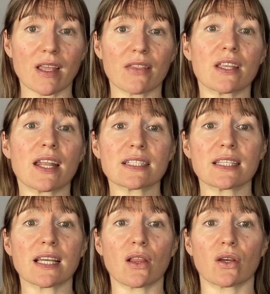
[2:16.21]
The next
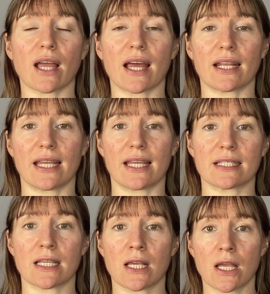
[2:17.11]
thing I look at
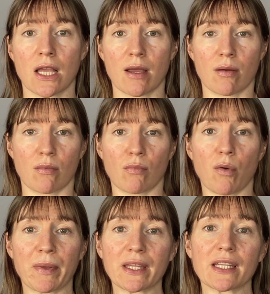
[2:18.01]
is
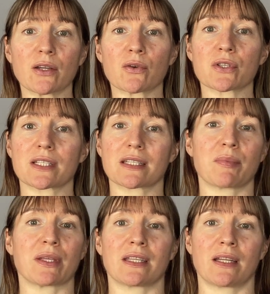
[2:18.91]
mobility or
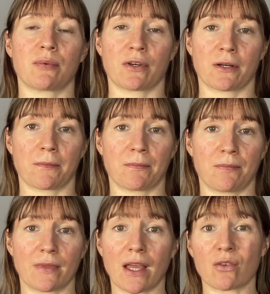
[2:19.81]
stability work.
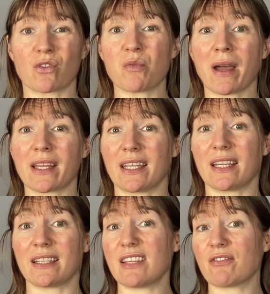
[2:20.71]
Now, you might
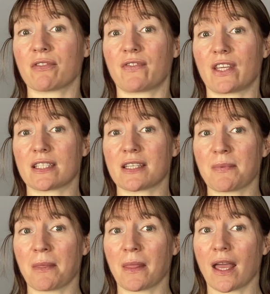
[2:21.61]
need neither of these.
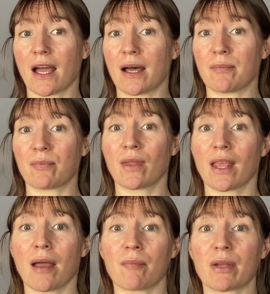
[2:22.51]

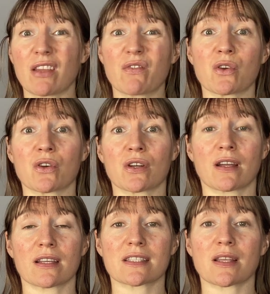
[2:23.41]
But if you're
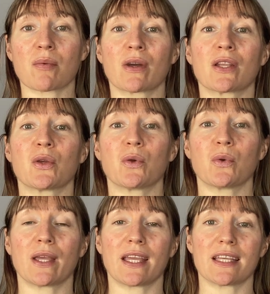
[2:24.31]
someone
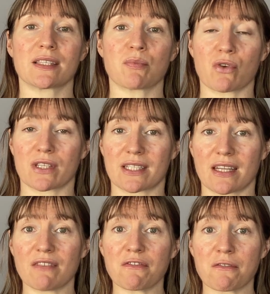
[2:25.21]
who is more stiff,